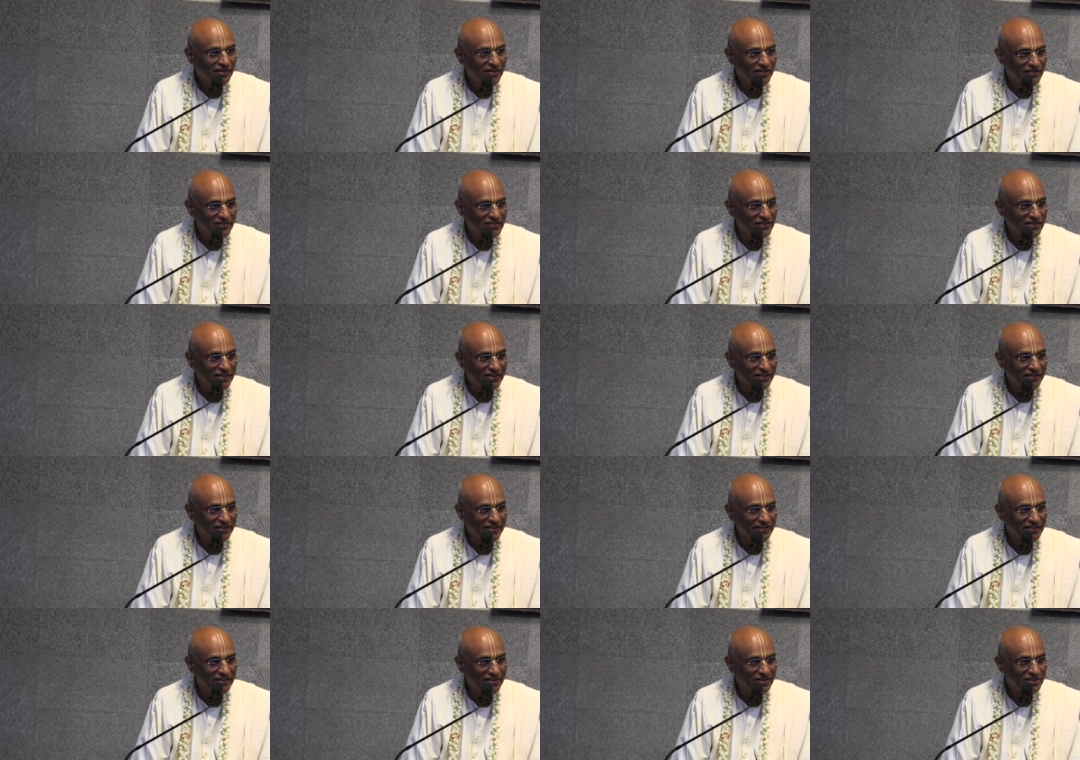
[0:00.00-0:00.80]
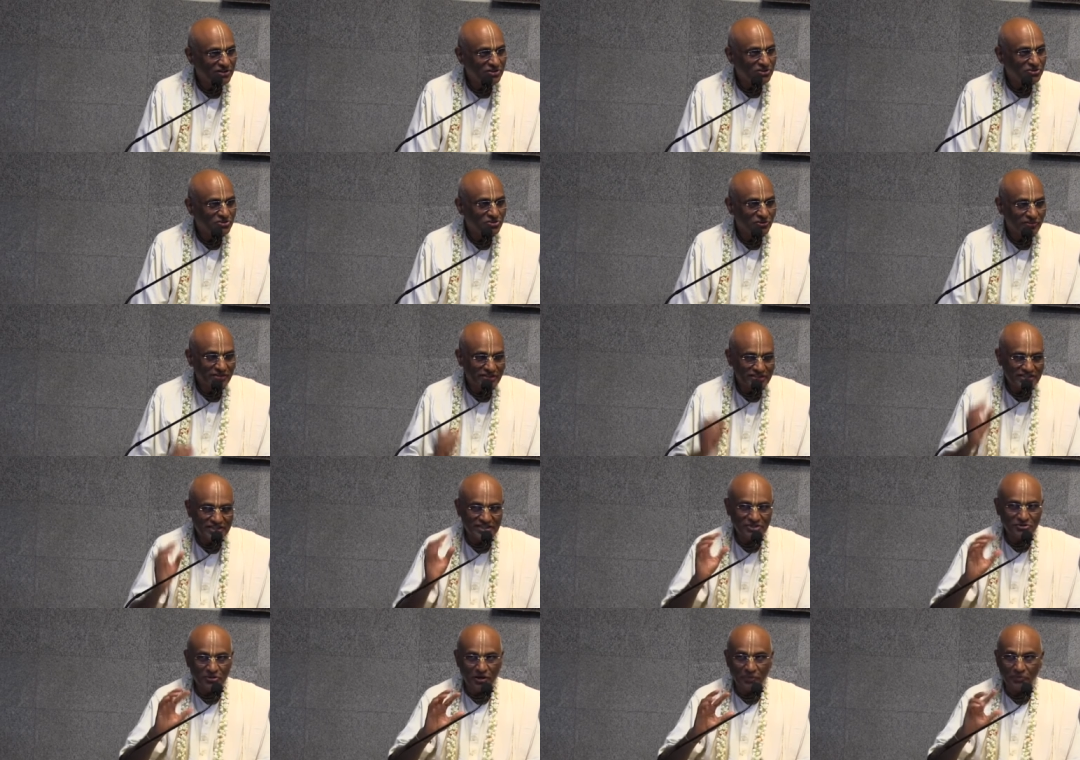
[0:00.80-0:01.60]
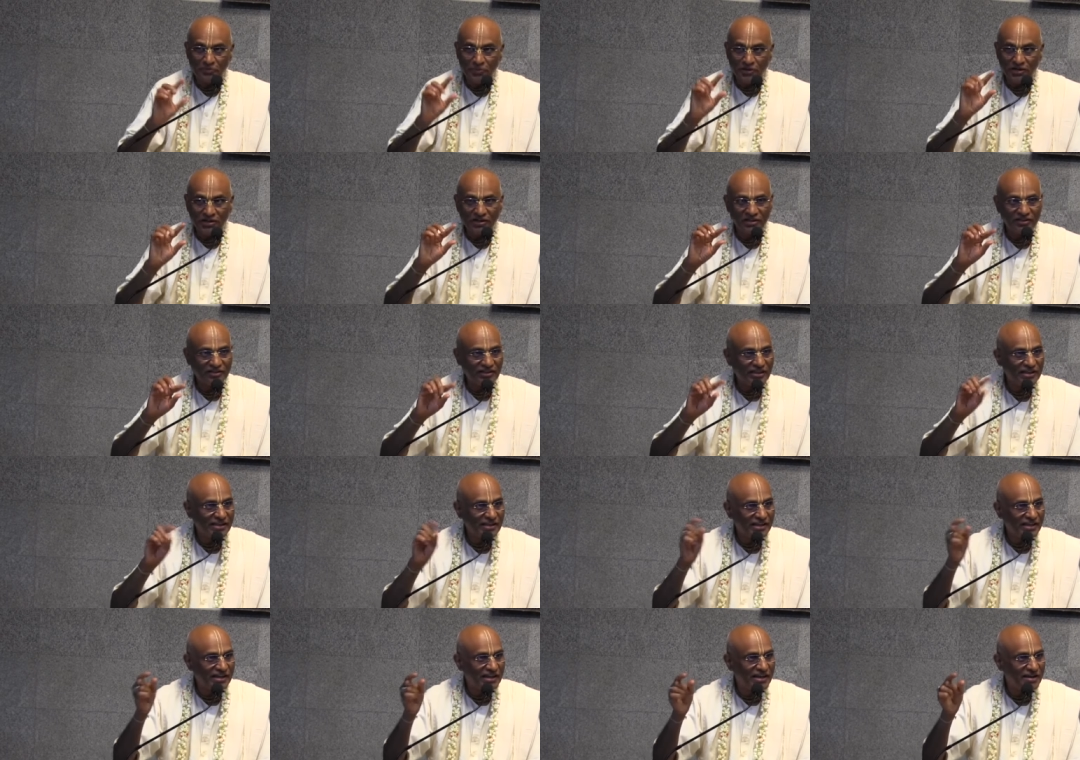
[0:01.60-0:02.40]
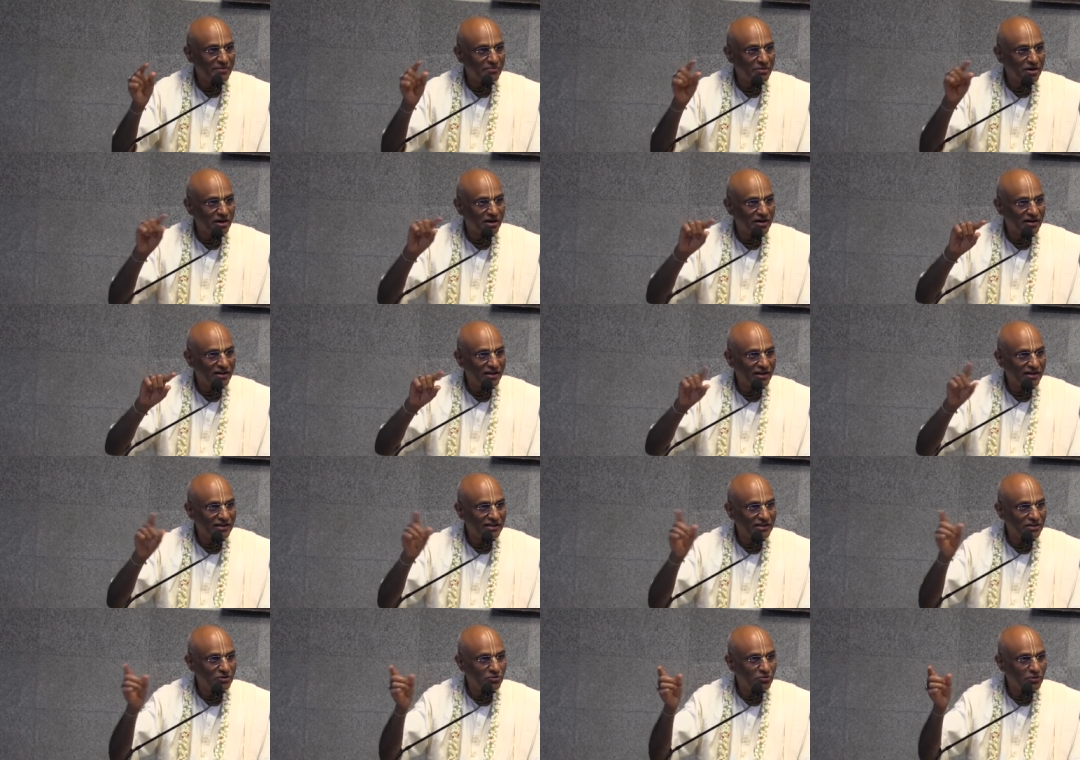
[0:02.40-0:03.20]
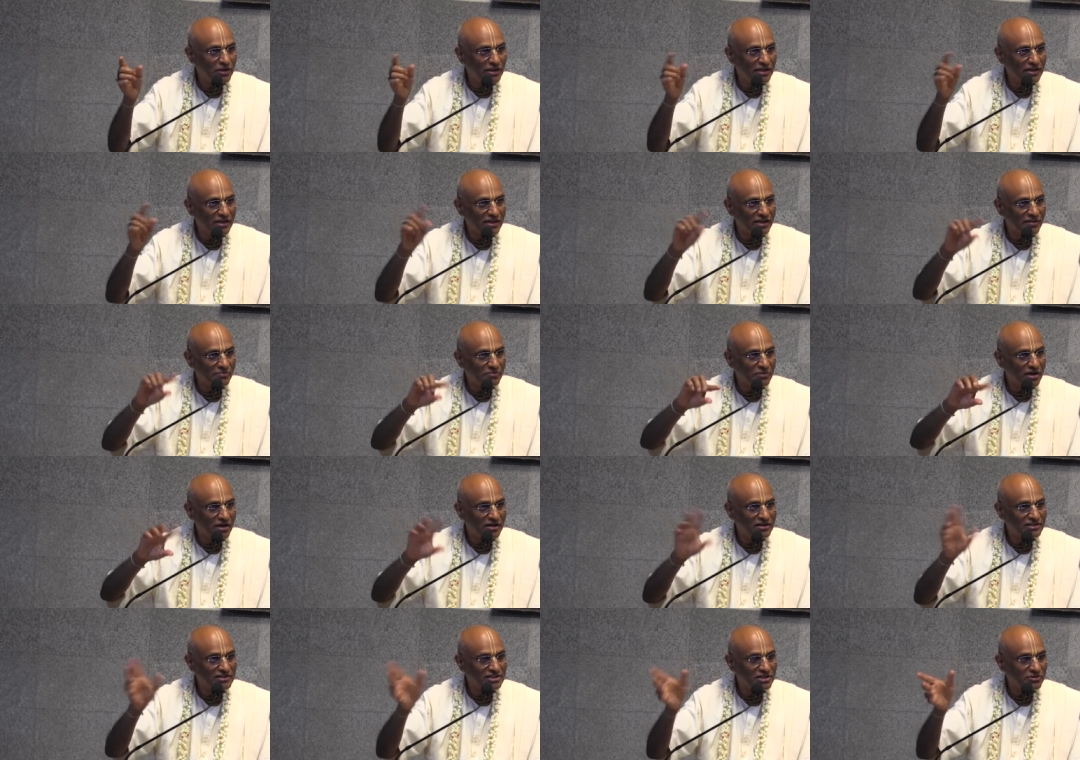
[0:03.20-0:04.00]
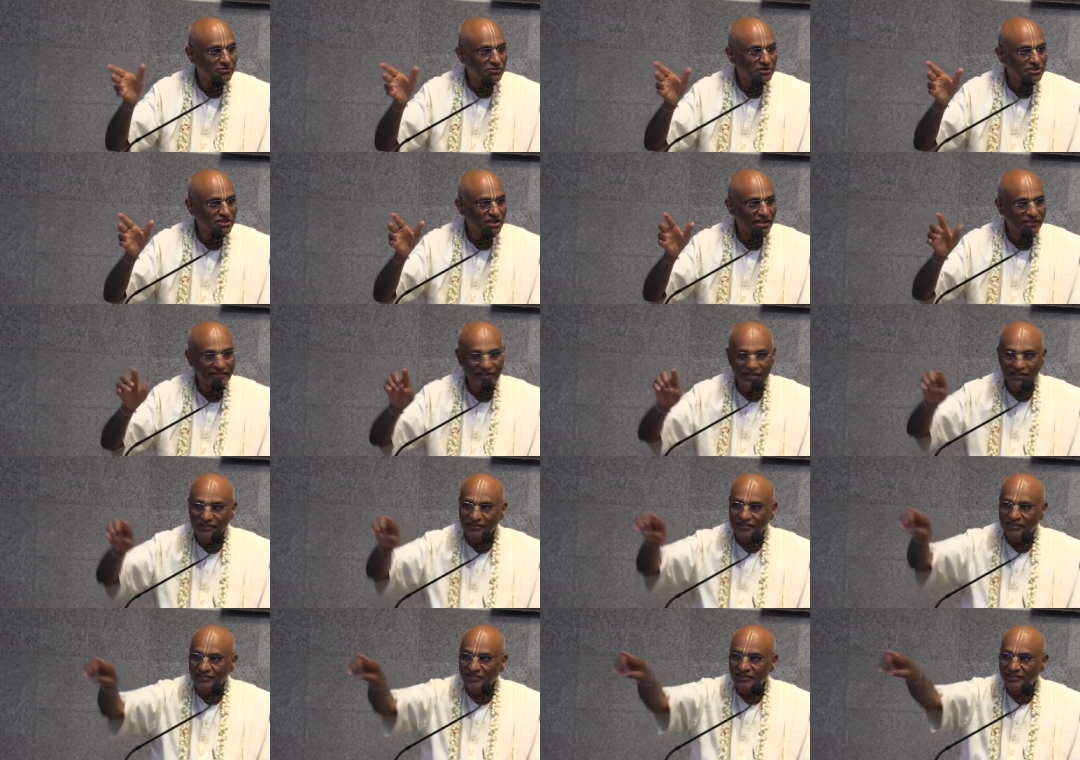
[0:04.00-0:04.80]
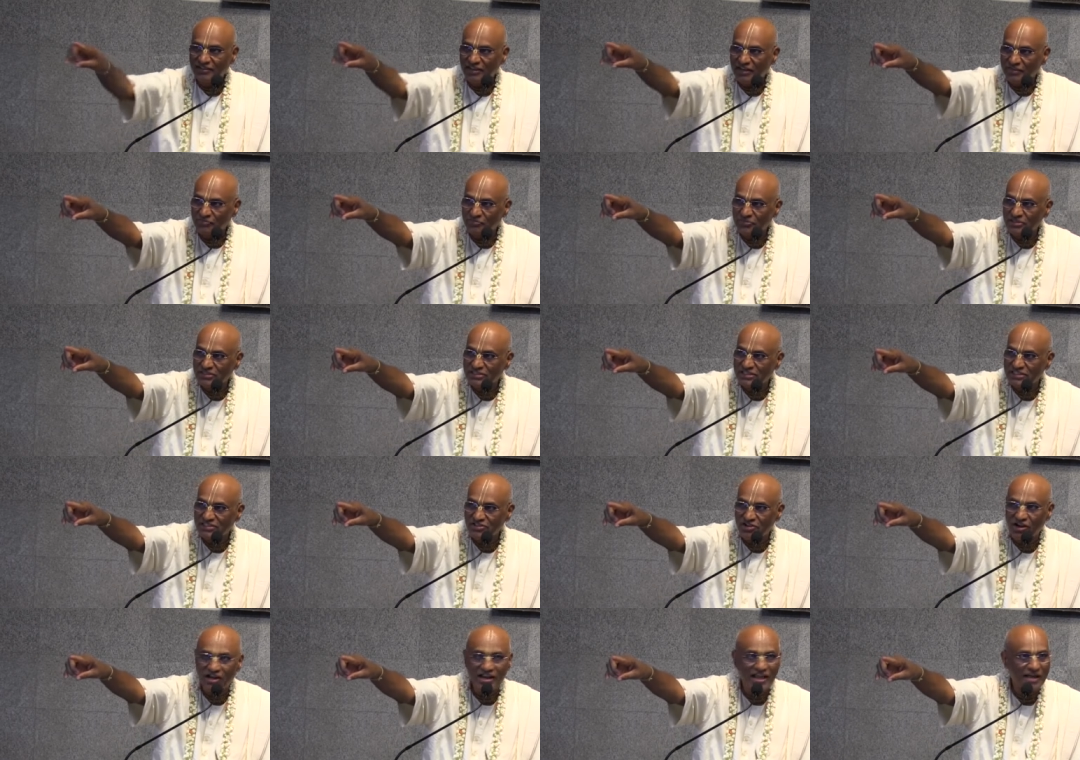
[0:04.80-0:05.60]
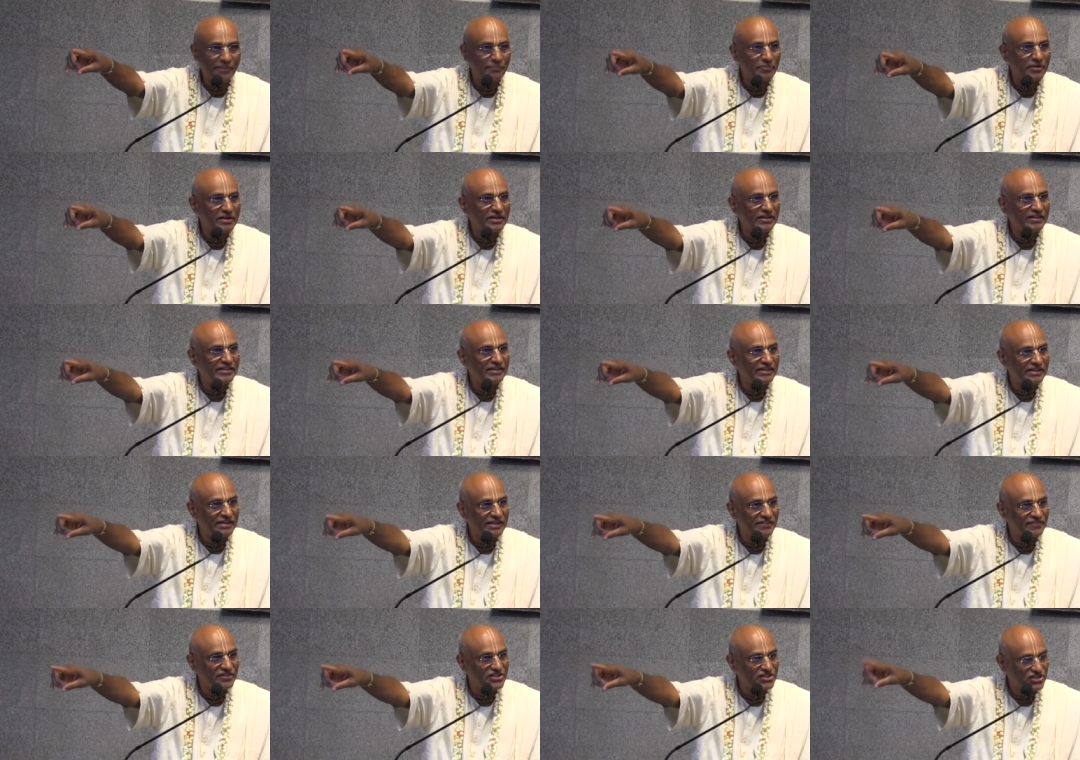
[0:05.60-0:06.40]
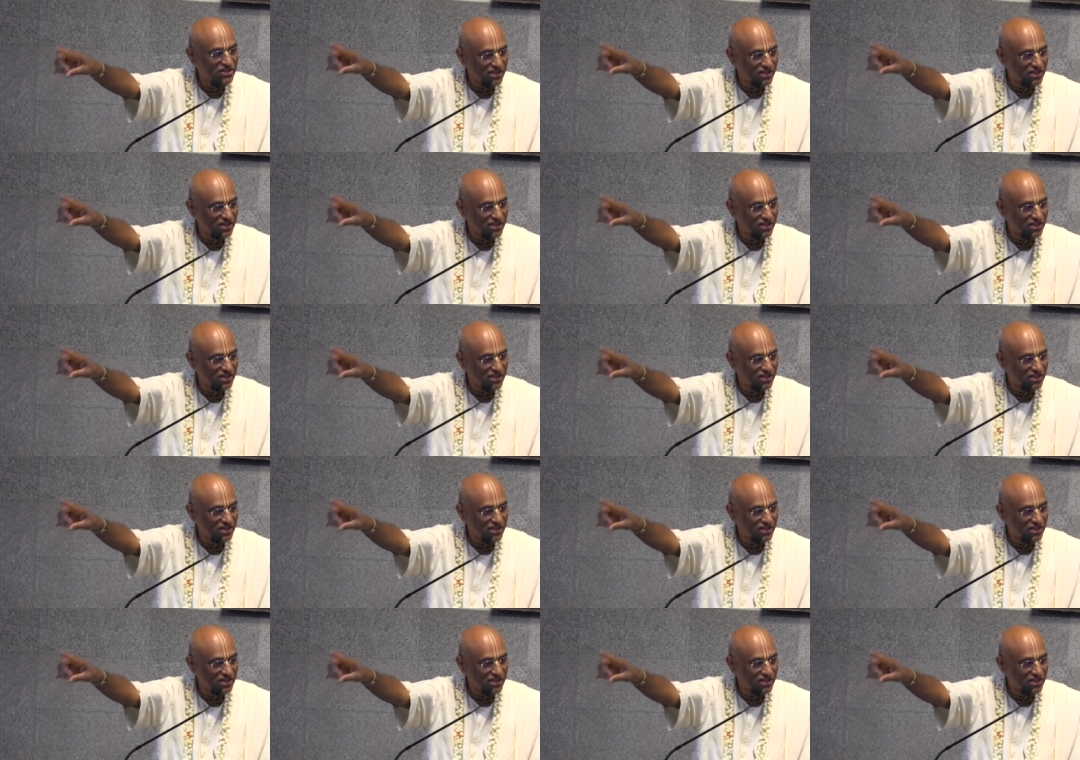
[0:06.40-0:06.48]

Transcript: Isn't it? So this is what? Prakrite kriyamanani gune karmani sarvasha. That, that means it's all happening in the TV